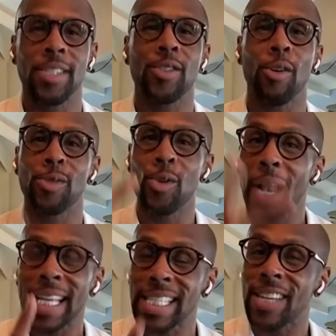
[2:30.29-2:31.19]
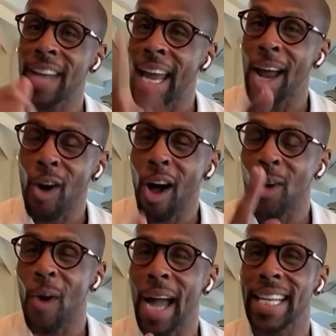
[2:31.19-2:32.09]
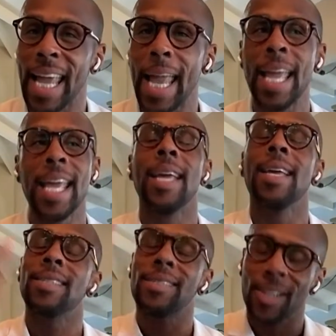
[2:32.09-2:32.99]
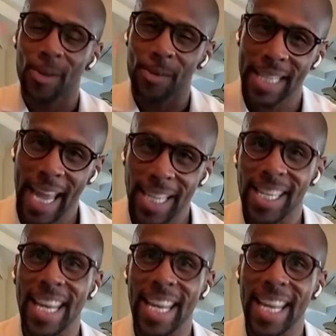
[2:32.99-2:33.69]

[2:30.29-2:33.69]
And so 2 glasses of non-alcoholic wine a day slows the aging.